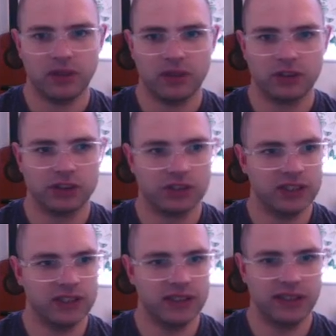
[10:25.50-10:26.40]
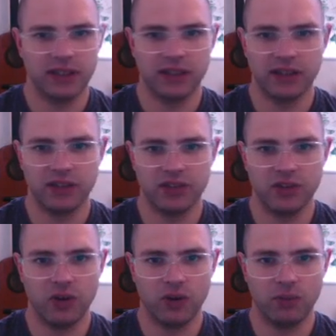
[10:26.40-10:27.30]
She is
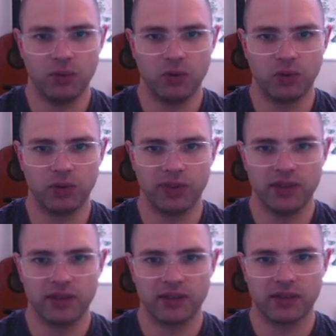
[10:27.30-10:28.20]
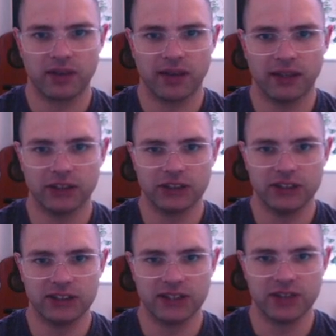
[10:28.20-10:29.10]
not on board with this, and she
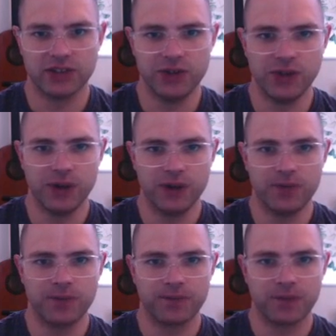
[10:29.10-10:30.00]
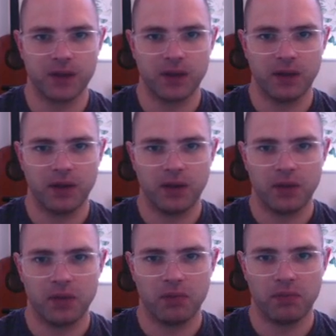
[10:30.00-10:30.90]
says no.
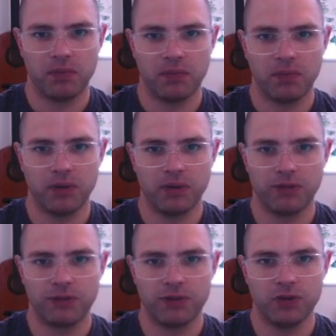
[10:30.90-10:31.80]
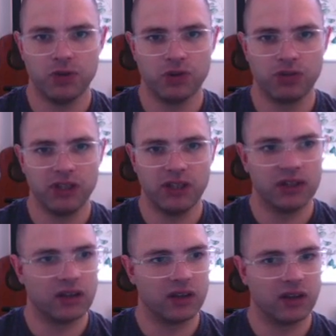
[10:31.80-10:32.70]
But fury
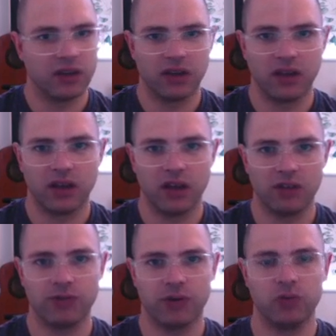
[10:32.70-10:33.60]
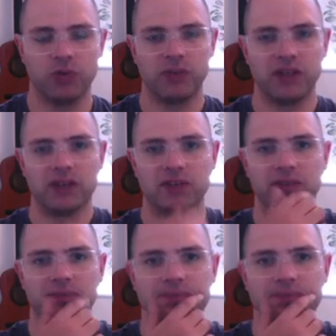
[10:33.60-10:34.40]
unfolds because of it.